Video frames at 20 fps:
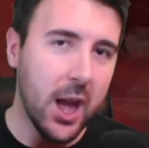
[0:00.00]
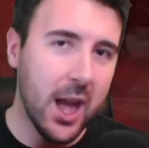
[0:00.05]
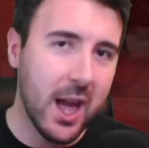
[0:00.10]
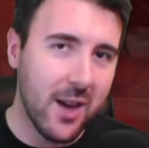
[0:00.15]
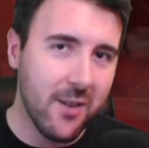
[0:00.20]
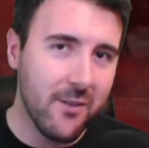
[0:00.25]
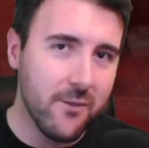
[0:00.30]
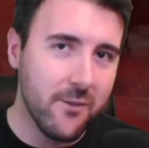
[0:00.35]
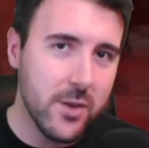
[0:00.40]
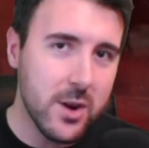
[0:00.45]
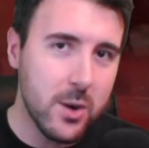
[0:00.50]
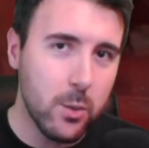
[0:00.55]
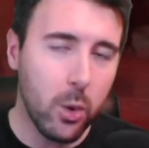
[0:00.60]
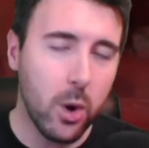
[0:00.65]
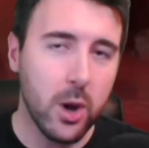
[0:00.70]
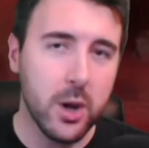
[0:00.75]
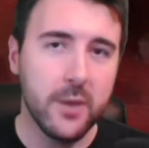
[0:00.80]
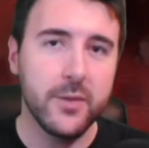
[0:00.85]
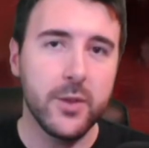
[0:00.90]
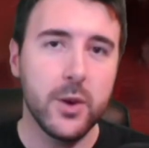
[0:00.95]
every
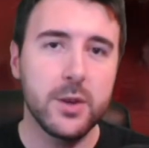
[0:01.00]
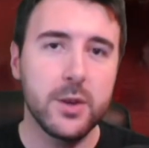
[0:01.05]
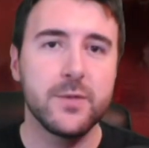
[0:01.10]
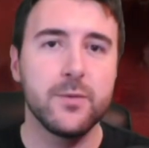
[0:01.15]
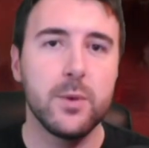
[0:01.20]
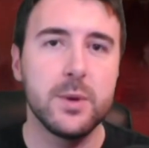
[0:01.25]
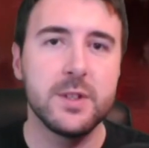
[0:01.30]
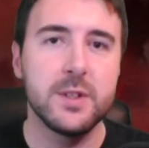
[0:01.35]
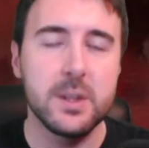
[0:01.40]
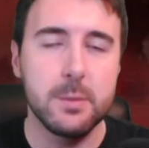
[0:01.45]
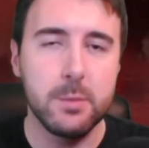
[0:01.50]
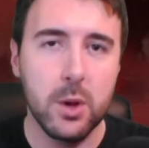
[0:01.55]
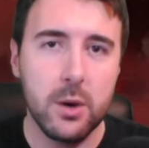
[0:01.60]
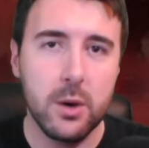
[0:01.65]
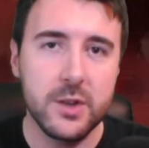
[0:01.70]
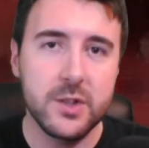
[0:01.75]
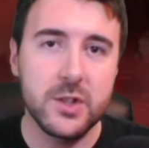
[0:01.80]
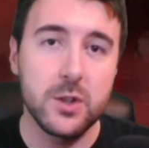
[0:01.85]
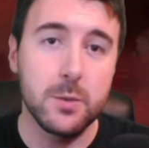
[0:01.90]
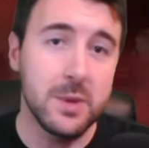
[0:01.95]
one of those frenzy
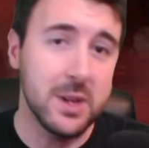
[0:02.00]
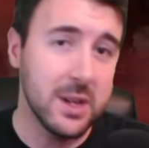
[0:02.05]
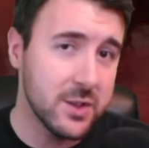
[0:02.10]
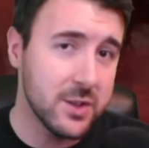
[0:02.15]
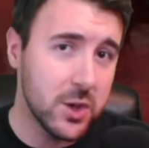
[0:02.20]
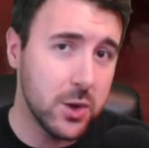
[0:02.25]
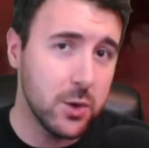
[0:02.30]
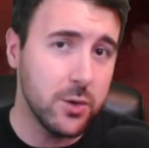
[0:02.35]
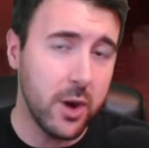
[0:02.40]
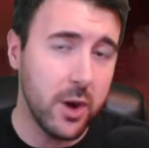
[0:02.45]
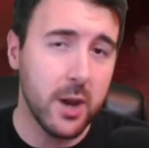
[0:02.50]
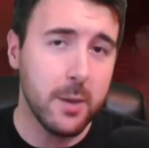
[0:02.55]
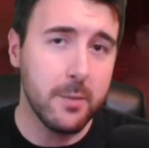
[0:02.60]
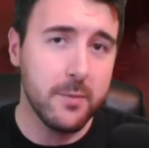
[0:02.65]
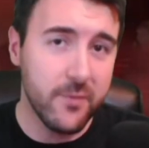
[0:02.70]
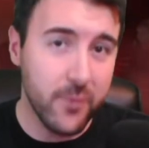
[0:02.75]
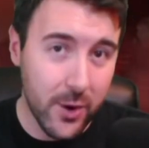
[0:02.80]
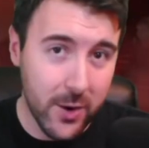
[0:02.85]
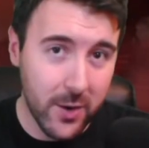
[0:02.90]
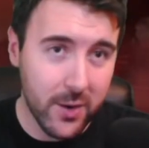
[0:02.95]
blocks to be a 2-die